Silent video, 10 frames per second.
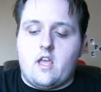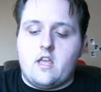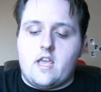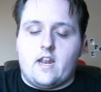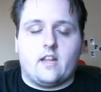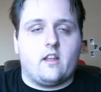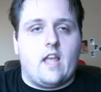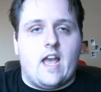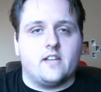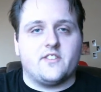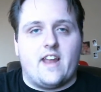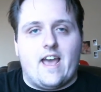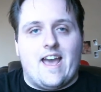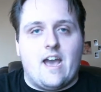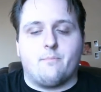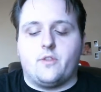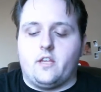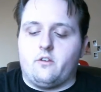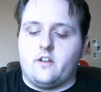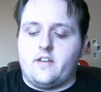it has an app that
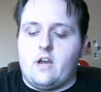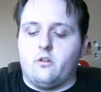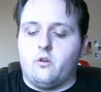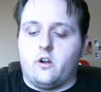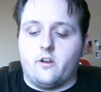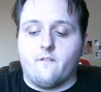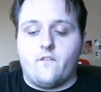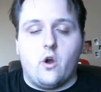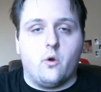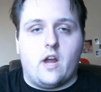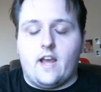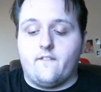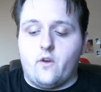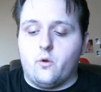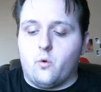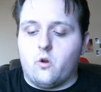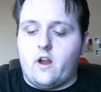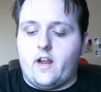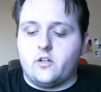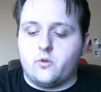you can download on your phone, iPhone or
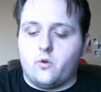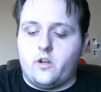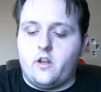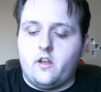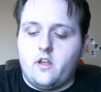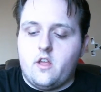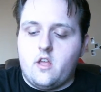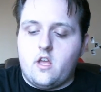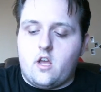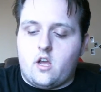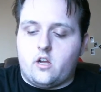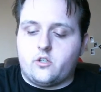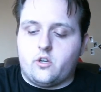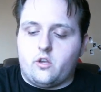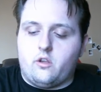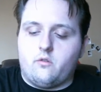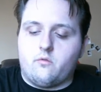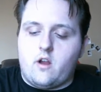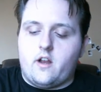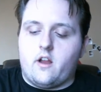Android. I'll show you
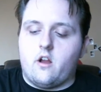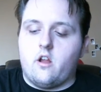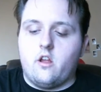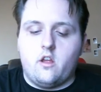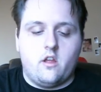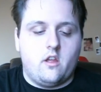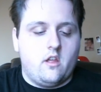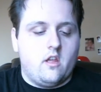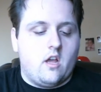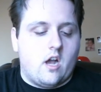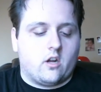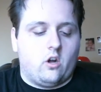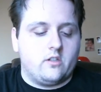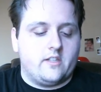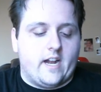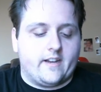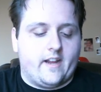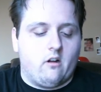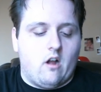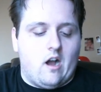right here, called
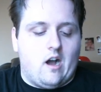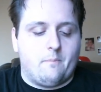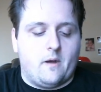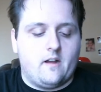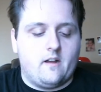Netgear Up.